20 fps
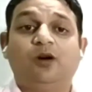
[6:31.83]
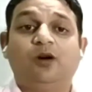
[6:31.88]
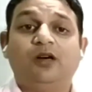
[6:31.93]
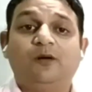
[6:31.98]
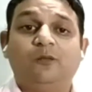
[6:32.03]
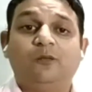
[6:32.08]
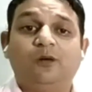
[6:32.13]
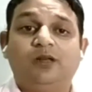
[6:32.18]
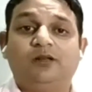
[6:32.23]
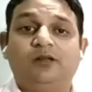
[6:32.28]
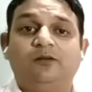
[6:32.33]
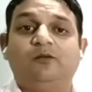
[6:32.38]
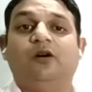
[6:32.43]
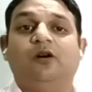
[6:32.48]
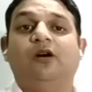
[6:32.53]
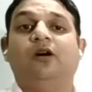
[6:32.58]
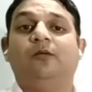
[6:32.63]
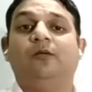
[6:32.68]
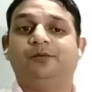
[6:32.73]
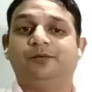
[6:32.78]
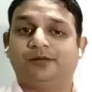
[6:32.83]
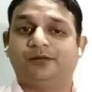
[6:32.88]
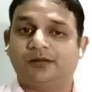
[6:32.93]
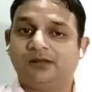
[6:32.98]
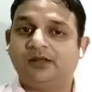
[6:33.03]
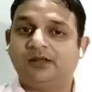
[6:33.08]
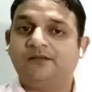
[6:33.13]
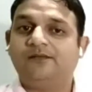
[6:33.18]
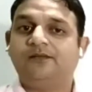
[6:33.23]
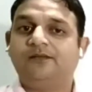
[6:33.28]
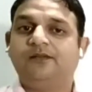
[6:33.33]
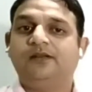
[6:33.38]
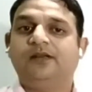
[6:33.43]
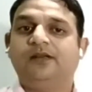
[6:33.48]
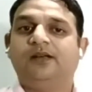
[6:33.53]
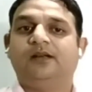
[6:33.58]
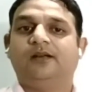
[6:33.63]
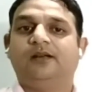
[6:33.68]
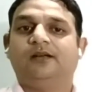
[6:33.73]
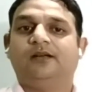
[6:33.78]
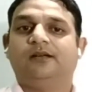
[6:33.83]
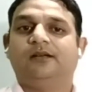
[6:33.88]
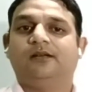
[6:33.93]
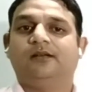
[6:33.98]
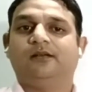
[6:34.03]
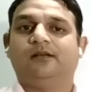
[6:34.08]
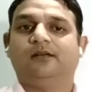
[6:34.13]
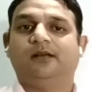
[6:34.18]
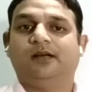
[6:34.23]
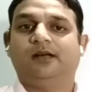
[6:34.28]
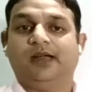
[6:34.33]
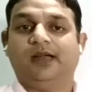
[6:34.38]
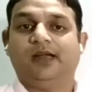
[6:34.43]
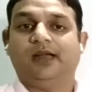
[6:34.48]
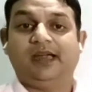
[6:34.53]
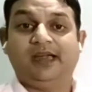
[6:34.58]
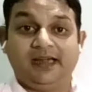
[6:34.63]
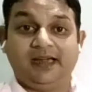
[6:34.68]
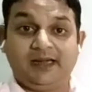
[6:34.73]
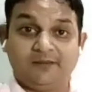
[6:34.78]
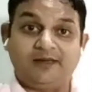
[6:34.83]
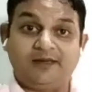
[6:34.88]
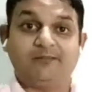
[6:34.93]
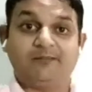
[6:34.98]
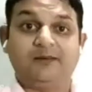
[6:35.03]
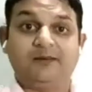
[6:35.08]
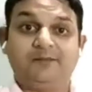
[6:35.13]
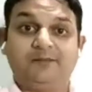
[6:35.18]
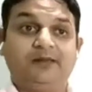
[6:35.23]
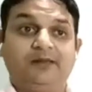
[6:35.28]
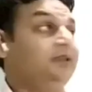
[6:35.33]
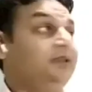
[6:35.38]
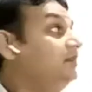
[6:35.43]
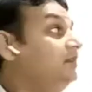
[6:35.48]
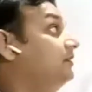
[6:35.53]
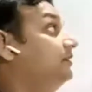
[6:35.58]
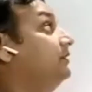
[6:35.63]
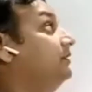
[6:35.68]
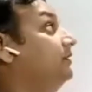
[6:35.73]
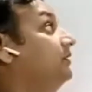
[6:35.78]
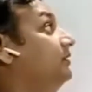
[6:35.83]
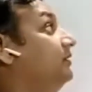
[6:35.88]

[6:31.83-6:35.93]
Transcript: What will you observe? Aim, remember,